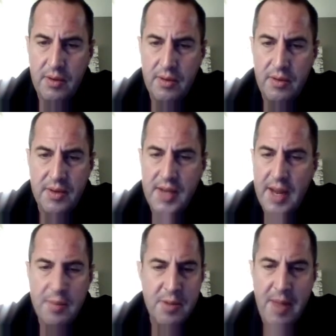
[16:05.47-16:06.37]

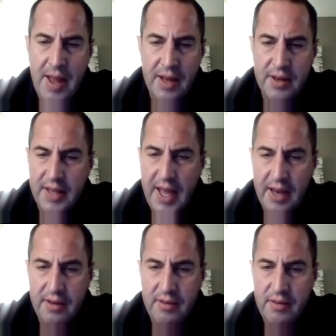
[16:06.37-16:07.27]
Same demand
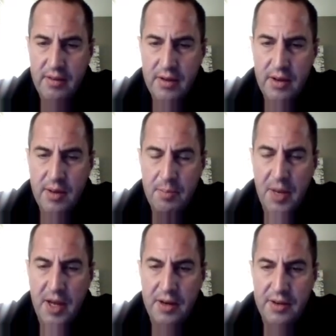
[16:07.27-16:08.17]
again,
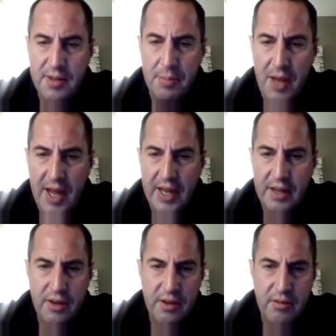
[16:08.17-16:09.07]
but
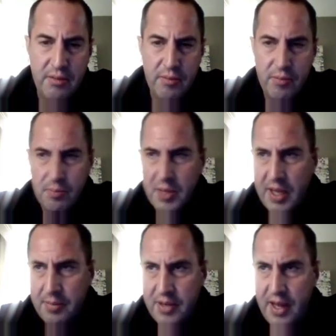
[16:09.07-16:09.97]
supply
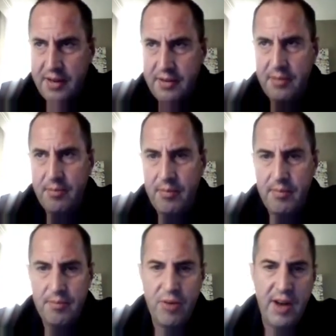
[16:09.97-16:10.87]
becomes less,
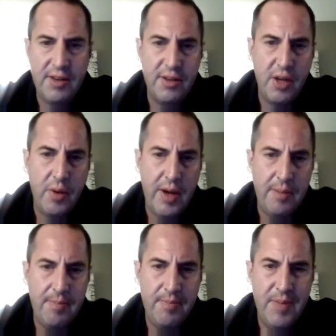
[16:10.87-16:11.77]
prices go up.
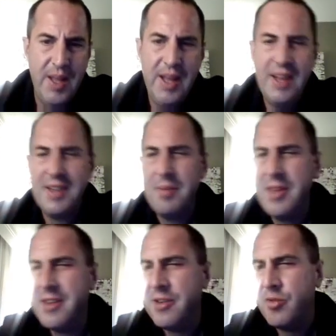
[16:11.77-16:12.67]
Some of
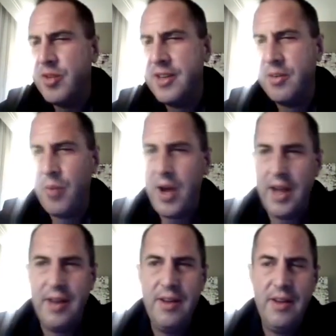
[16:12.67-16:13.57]
this is a reason
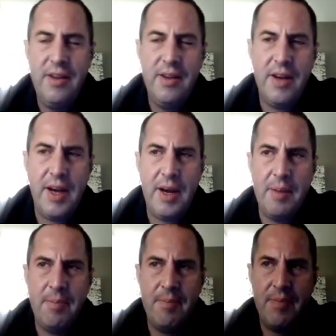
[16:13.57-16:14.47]
why
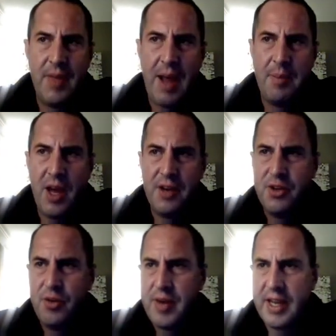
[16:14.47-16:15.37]
I'm not
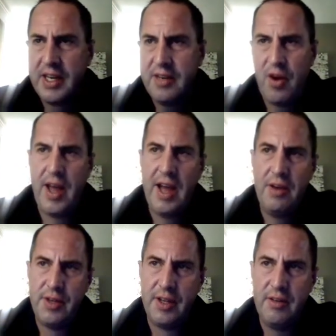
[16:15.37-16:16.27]
too negative on
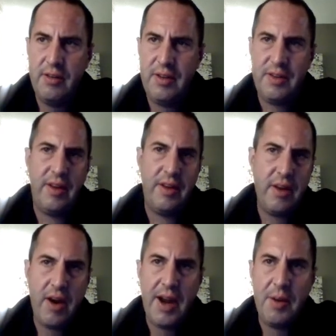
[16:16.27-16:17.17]
housing. It's like,
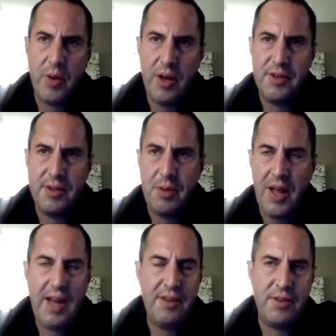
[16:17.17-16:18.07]
all right, well,
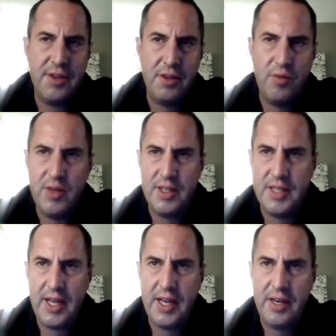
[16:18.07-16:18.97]
supplies are still really
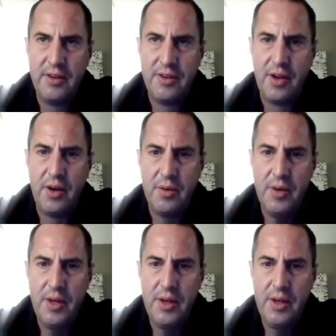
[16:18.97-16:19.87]
tight, so
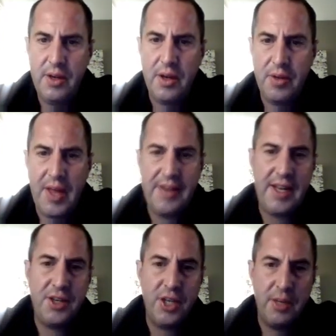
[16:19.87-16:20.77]
that's
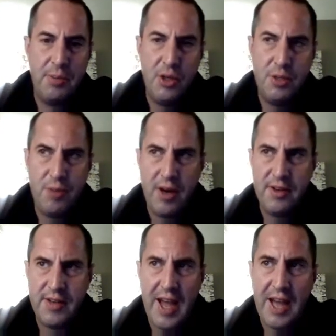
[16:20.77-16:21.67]
actually going to push
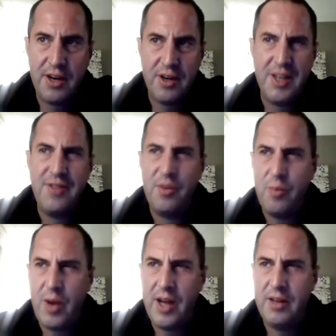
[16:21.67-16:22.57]
prices higher, even
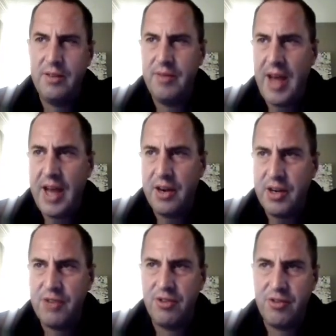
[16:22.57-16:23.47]
while higher
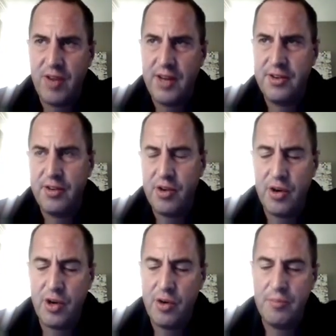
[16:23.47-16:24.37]
interest rates
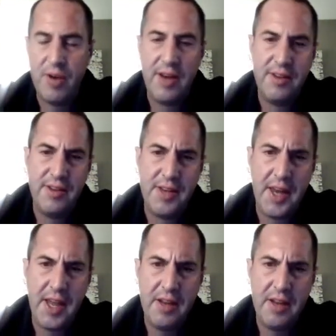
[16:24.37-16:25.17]
hurt home prices today.